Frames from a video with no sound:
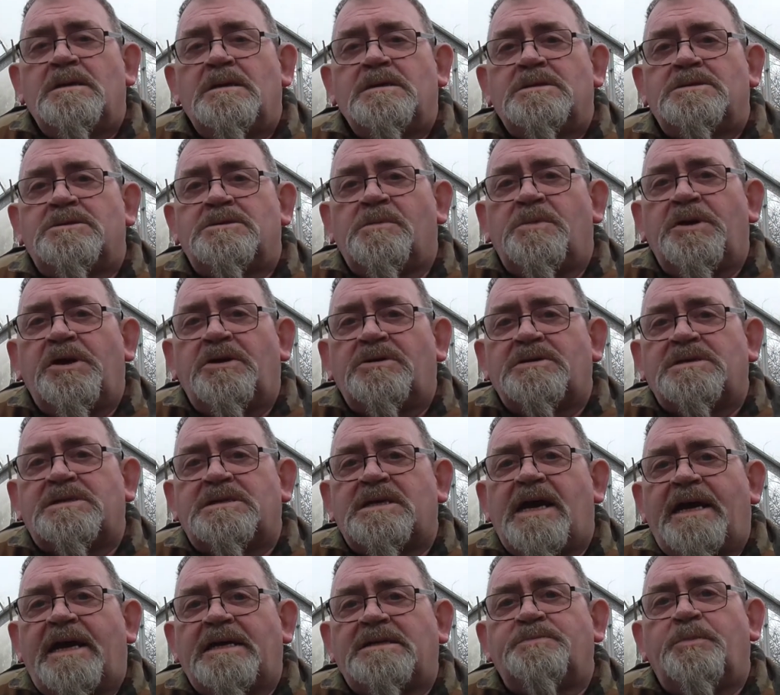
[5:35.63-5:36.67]
somebody on
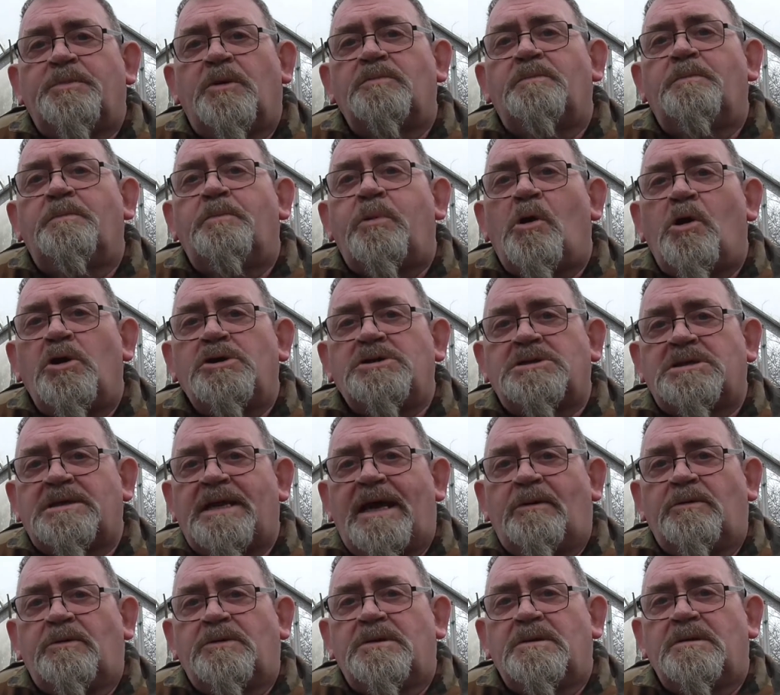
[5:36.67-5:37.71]
site's put poison
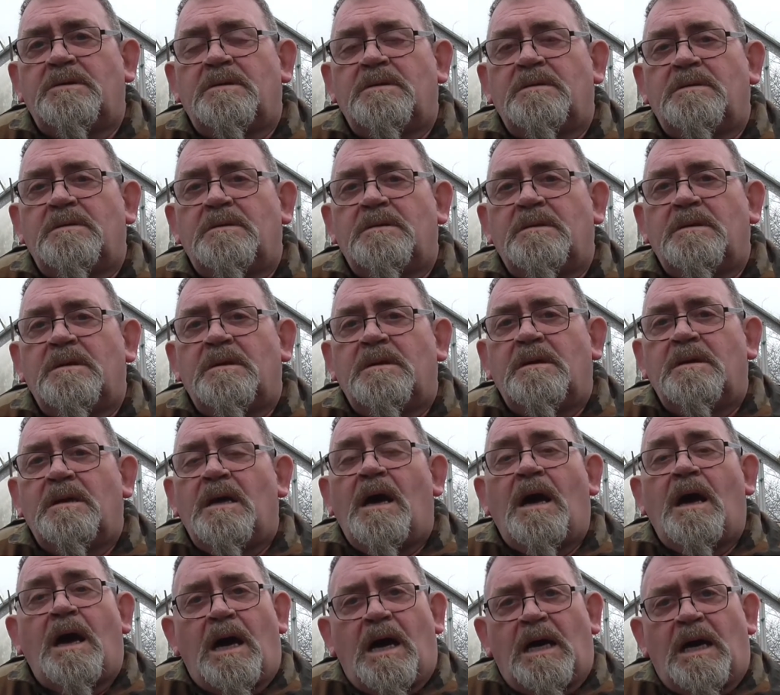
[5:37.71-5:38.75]
out.
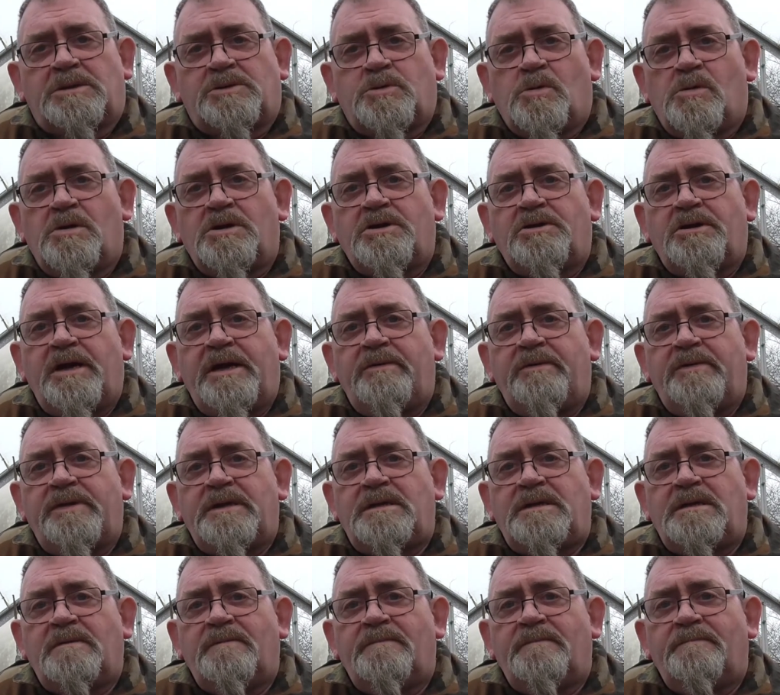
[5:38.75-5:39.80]
I don't agree with
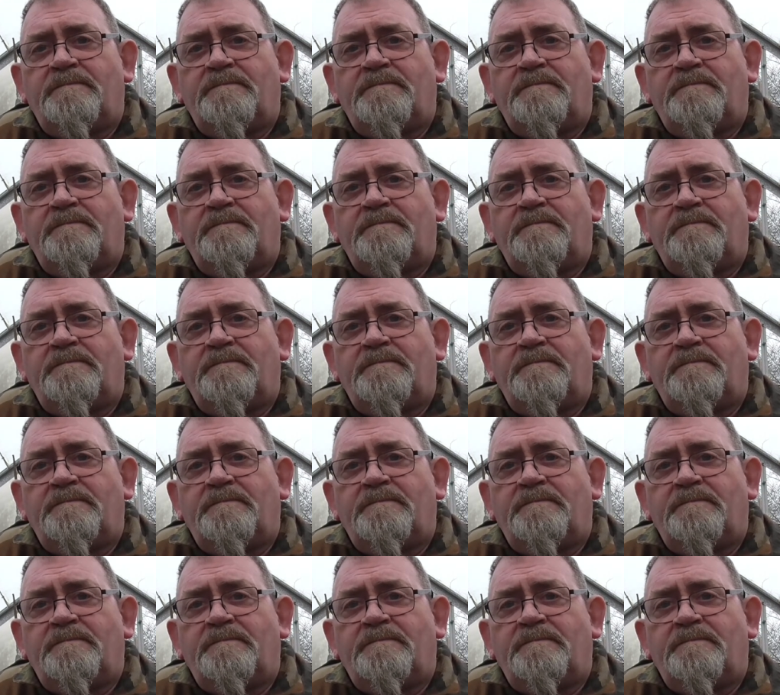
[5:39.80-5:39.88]
it.